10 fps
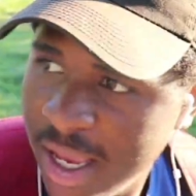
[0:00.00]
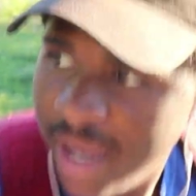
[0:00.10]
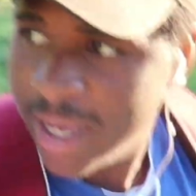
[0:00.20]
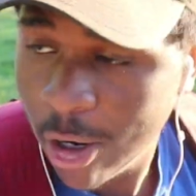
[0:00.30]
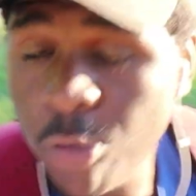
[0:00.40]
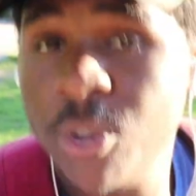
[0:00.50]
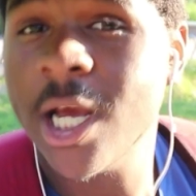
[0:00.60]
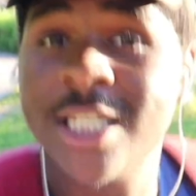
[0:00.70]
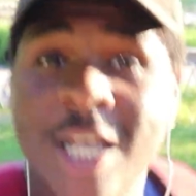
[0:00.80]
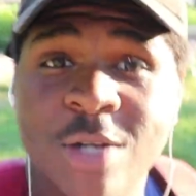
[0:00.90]
and I hope you
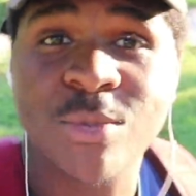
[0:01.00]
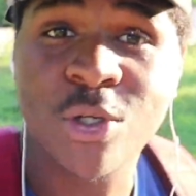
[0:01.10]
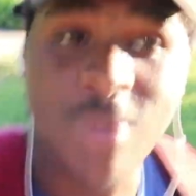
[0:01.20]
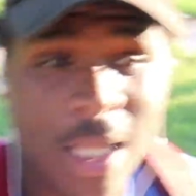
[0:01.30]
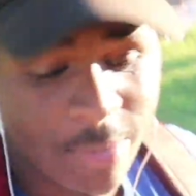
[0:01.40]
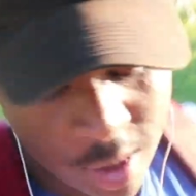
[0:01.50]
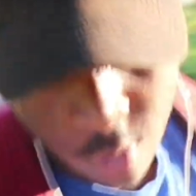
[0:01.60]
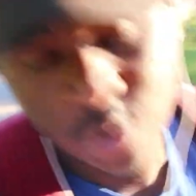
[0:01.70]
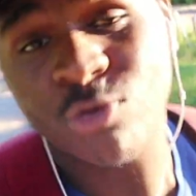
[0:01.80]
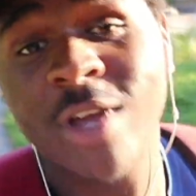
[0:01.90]
guys like them too, but let me
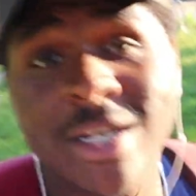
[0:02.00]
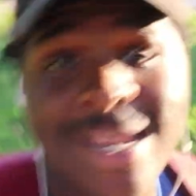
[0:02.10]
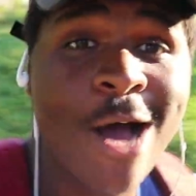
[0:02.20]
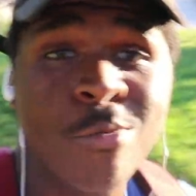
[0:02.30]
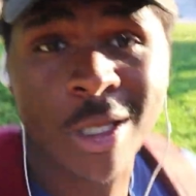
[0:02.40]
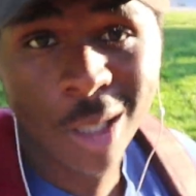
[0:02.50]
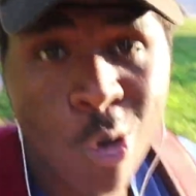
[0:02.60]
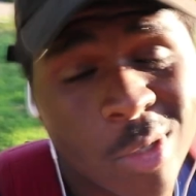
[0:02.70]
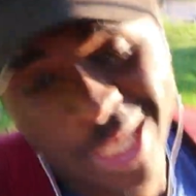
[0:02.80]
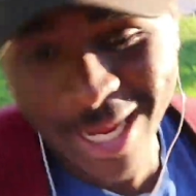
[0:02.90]
know what you think down
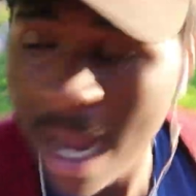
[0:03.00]
below in the